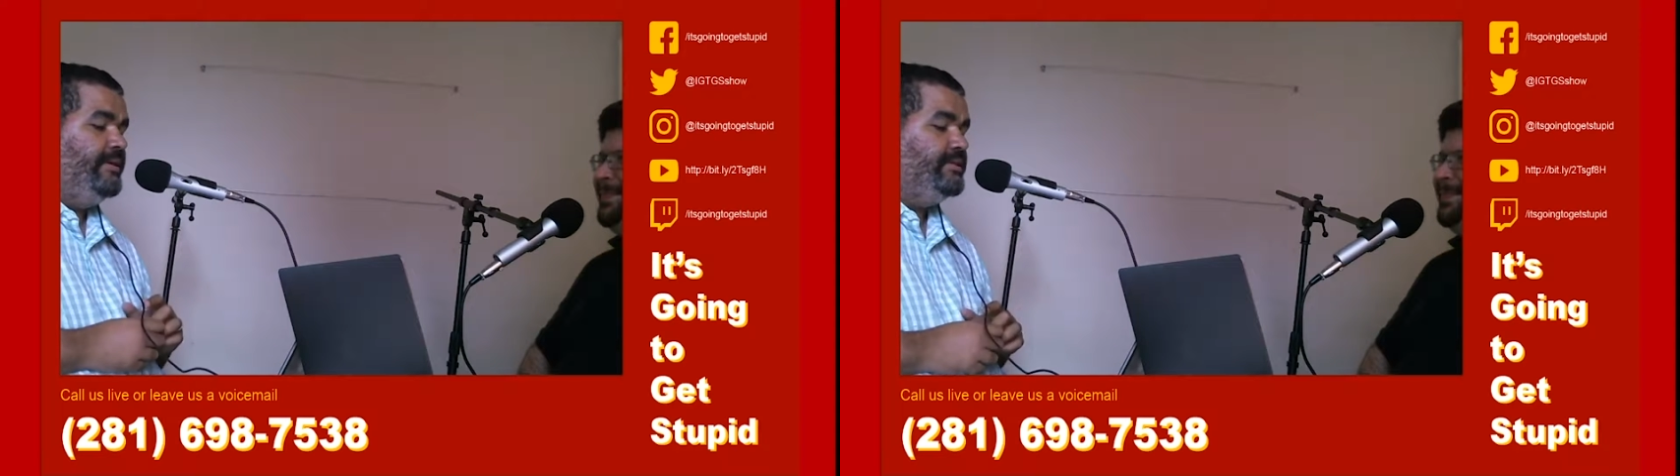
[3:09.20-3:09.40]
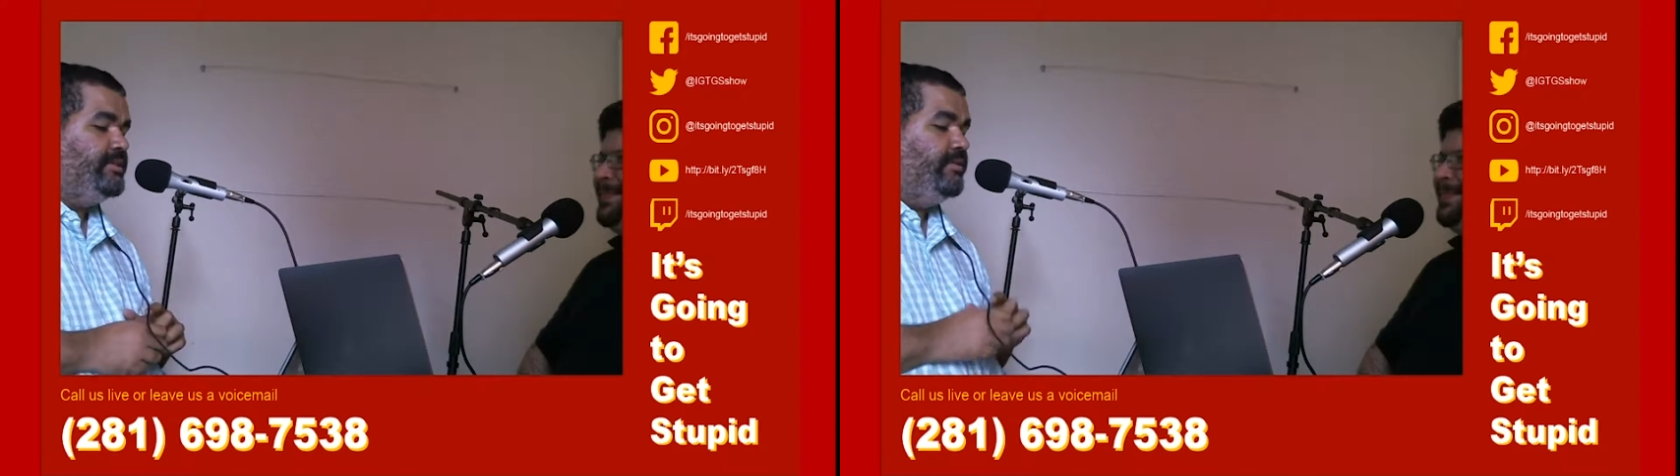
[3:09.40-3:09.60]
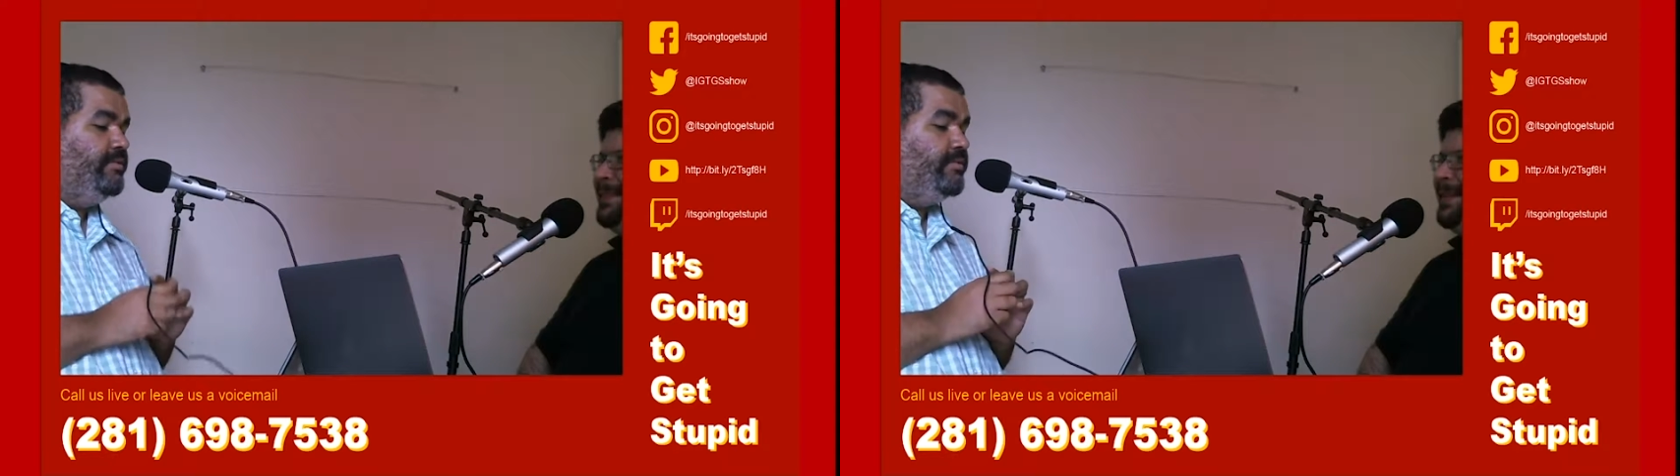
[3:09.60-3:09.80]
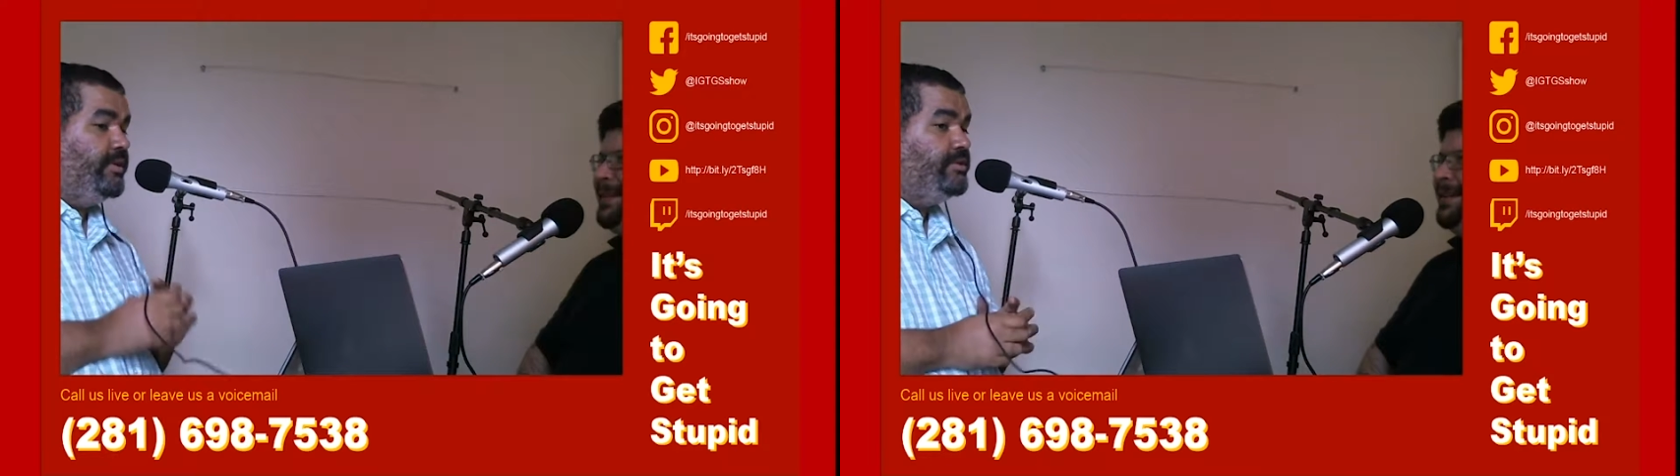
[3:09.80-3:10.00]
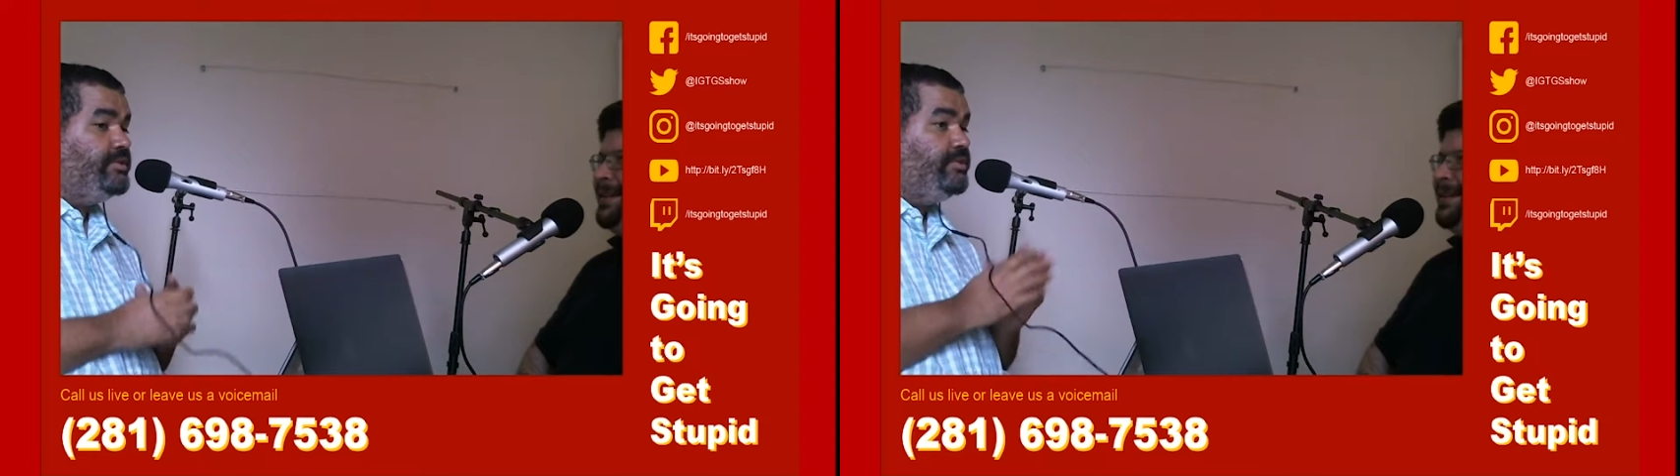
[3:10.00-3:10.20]
So for
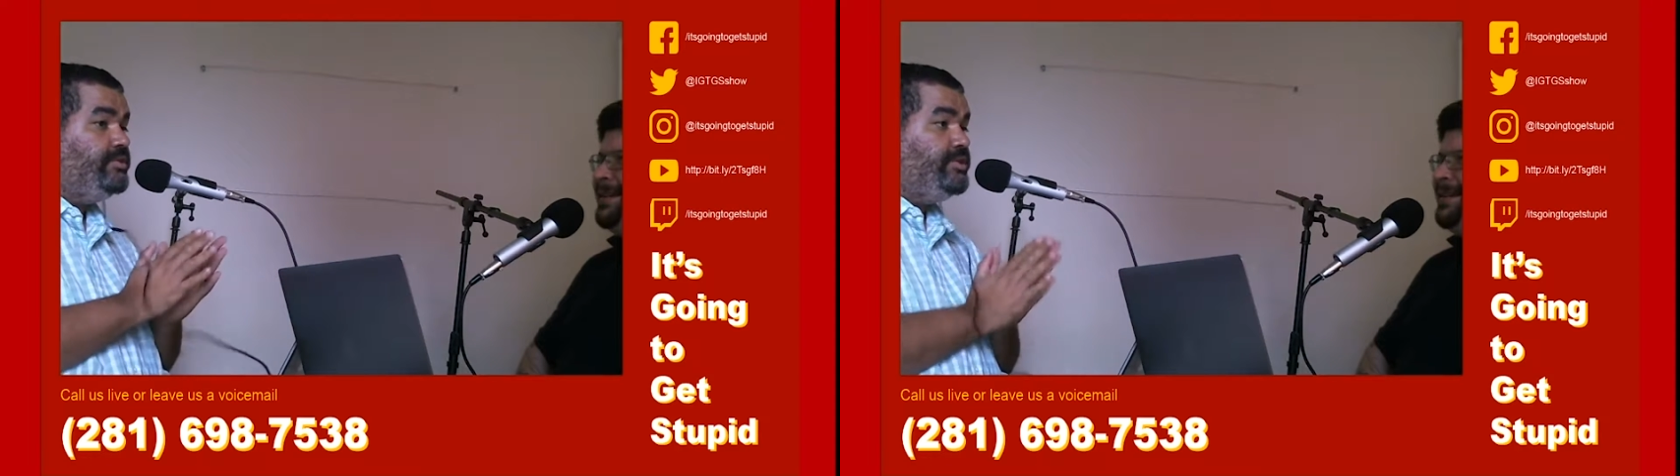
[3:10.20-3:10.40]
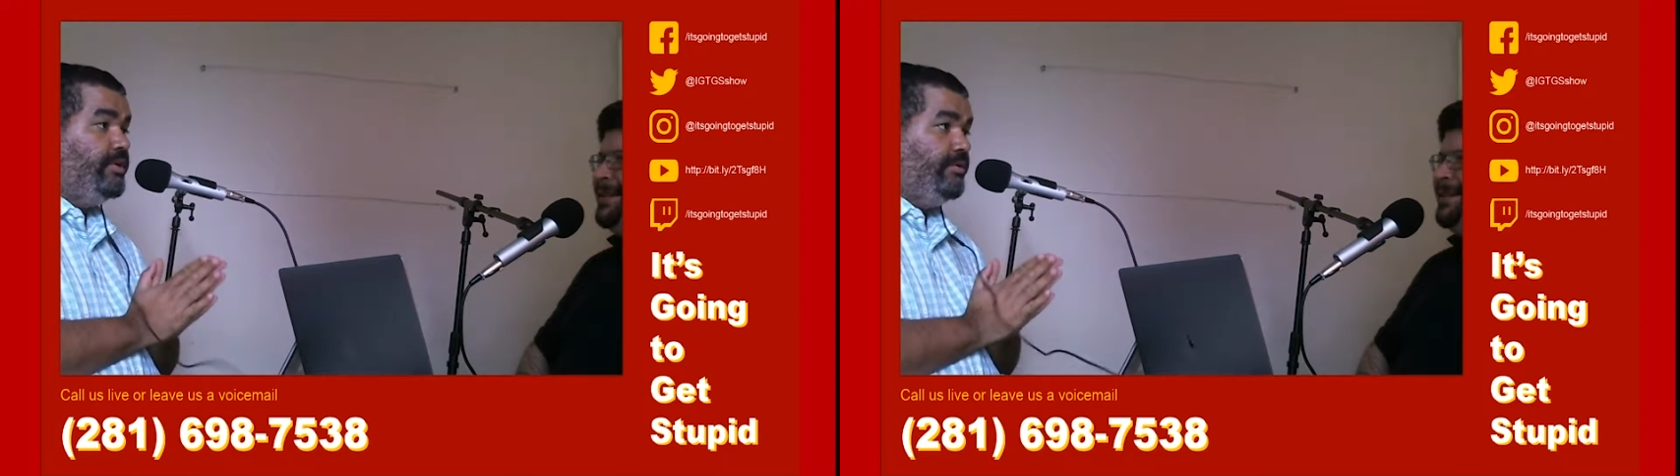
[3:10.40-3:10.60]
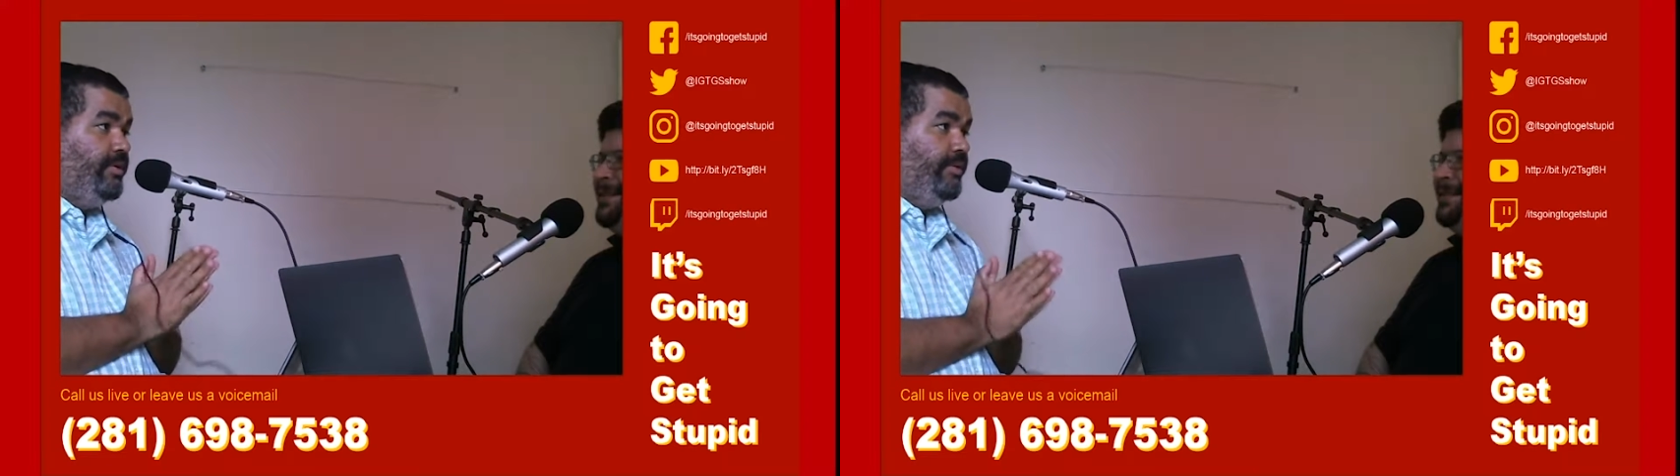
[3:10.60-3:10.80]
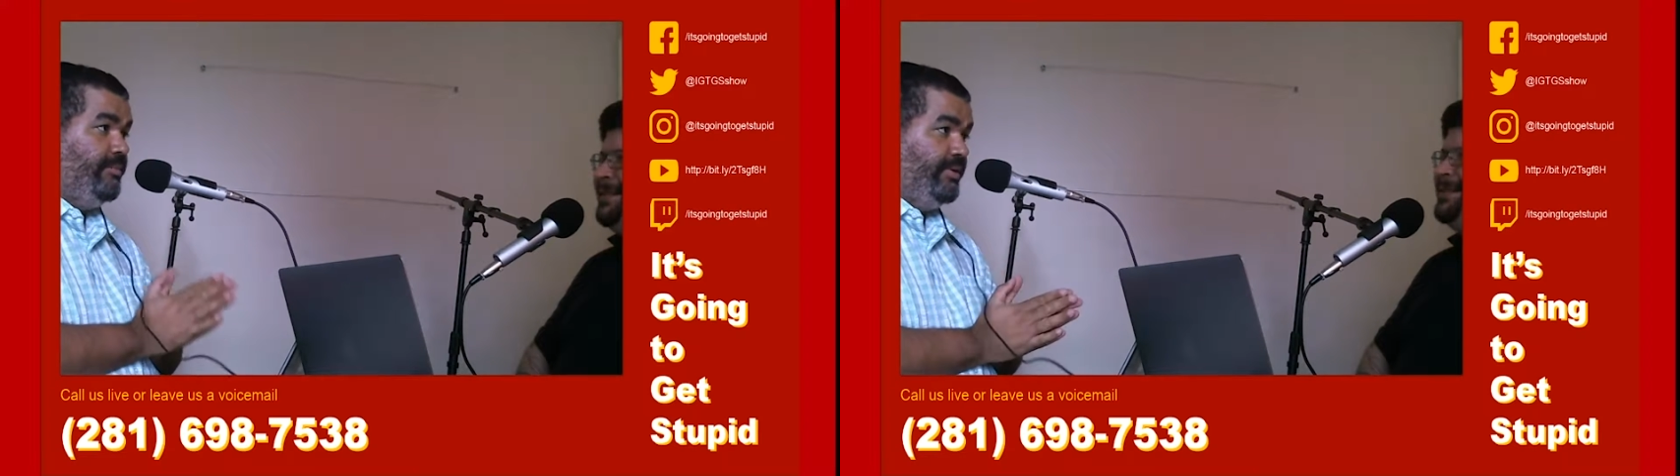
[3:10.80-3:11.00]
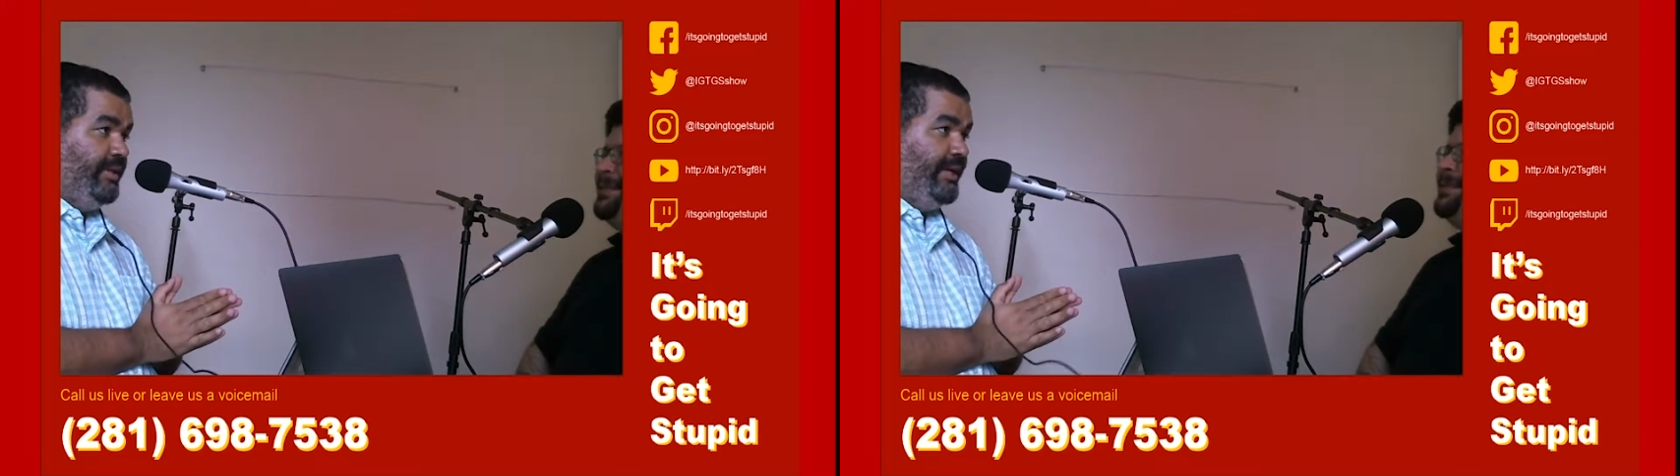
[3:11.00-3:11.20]
those of you who don't know what Umbrella